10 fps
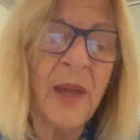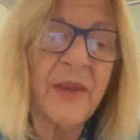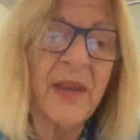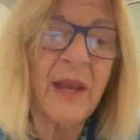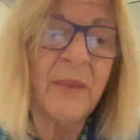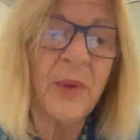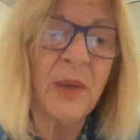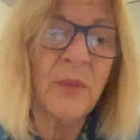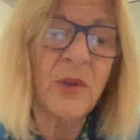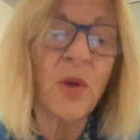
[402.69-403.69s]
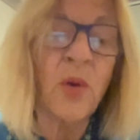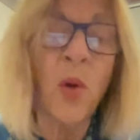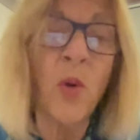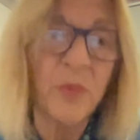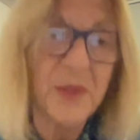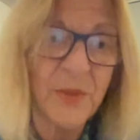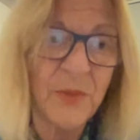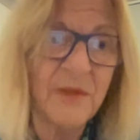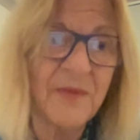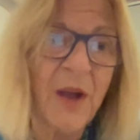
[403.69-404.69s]
I think we'd all hoped it
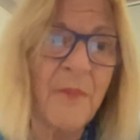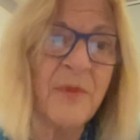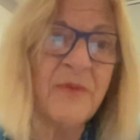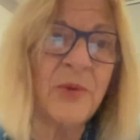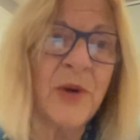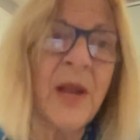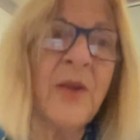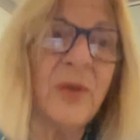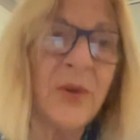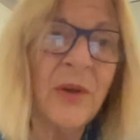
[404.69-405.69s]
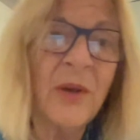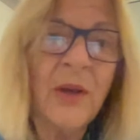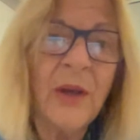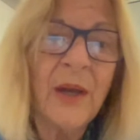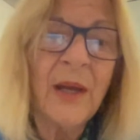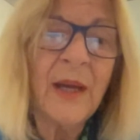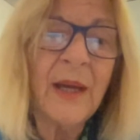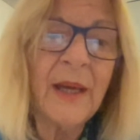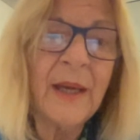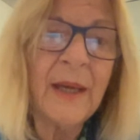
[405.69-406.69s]
would have come before now,
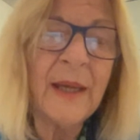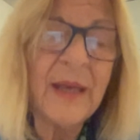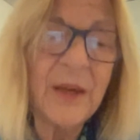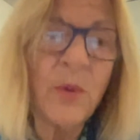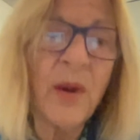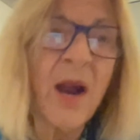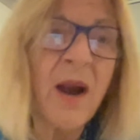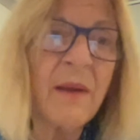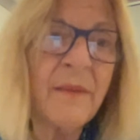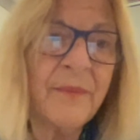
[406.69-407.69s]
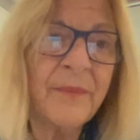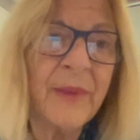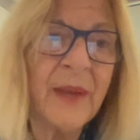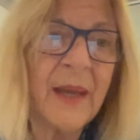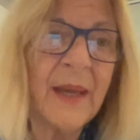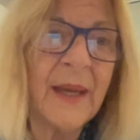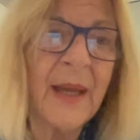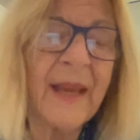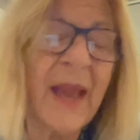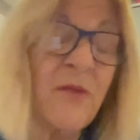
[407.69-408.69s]
and here we are.
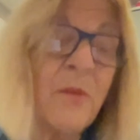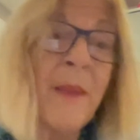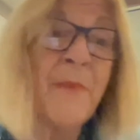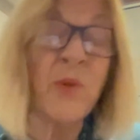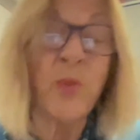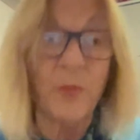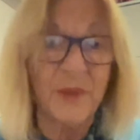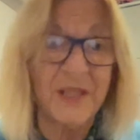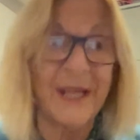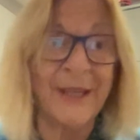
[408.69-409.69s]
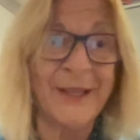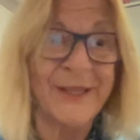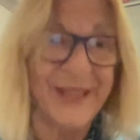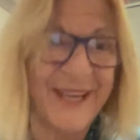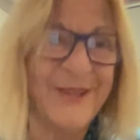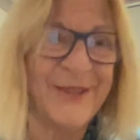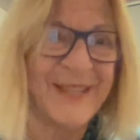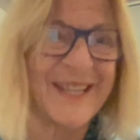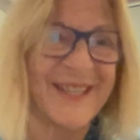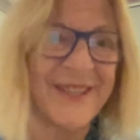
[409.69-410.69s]
I can't remember what particular day you
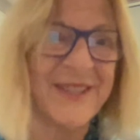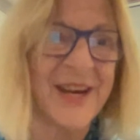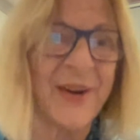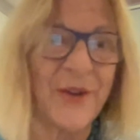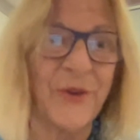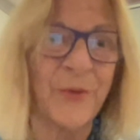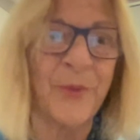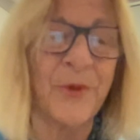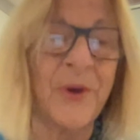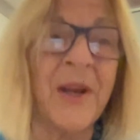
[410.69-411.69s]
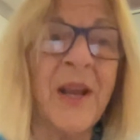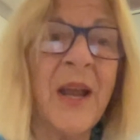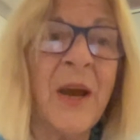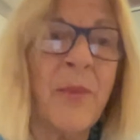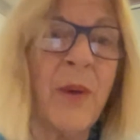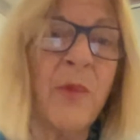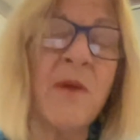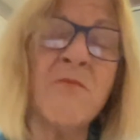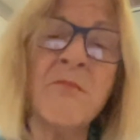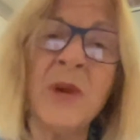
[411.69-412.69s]
said at the start of your report, but we're
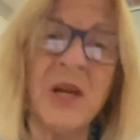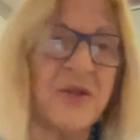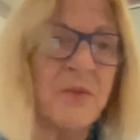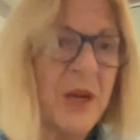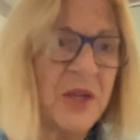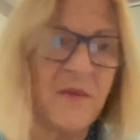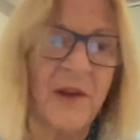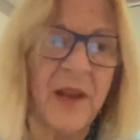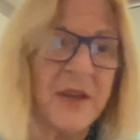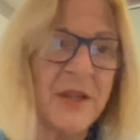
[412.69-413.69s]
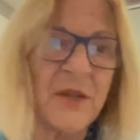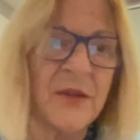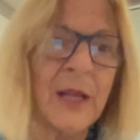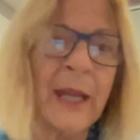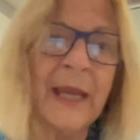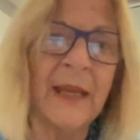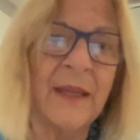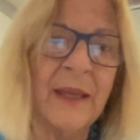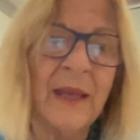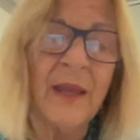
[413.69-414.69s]
much, much further down the line
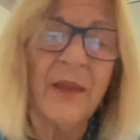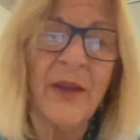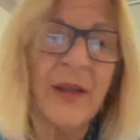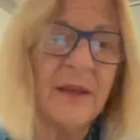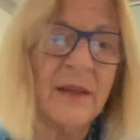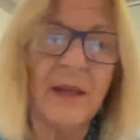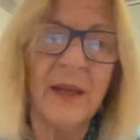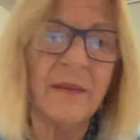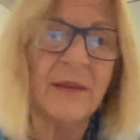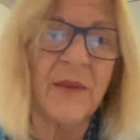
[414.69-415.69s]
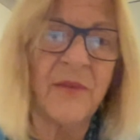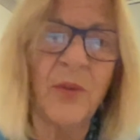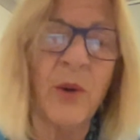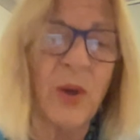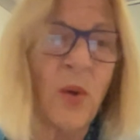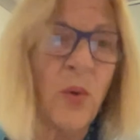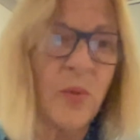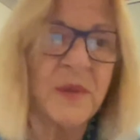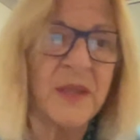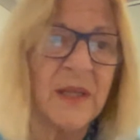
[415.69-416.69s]
than everyone
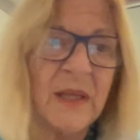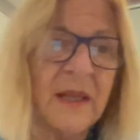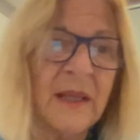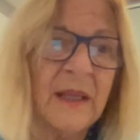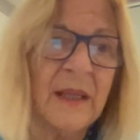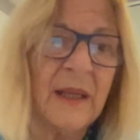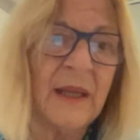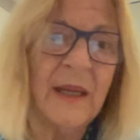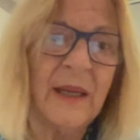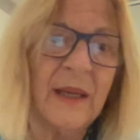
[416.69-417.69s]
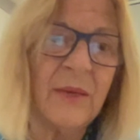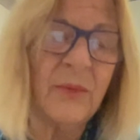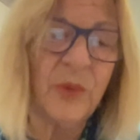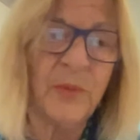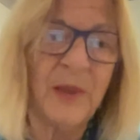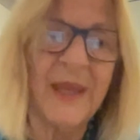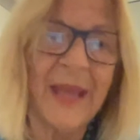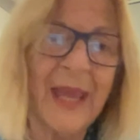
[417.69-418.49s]
hoped would be the.